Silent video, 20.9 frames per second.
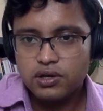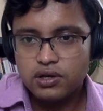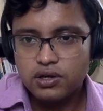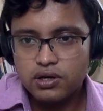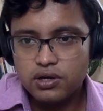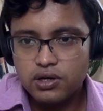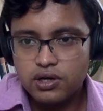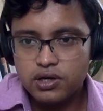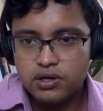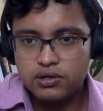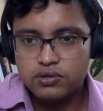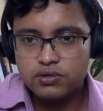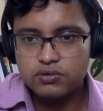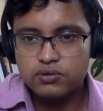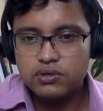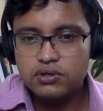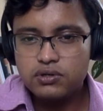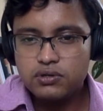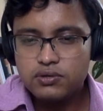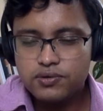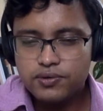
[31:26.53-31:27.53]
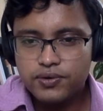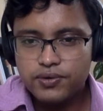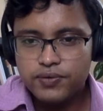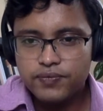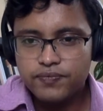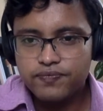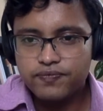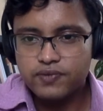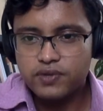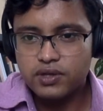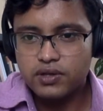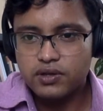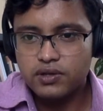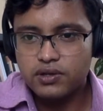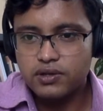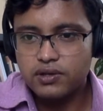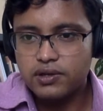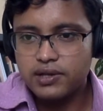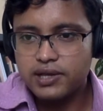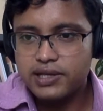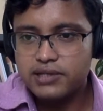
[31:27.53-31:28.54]
to the
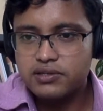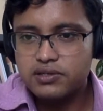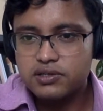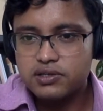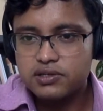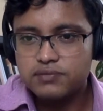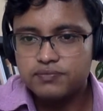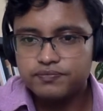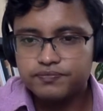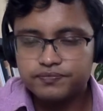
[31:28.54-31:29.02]
lessor.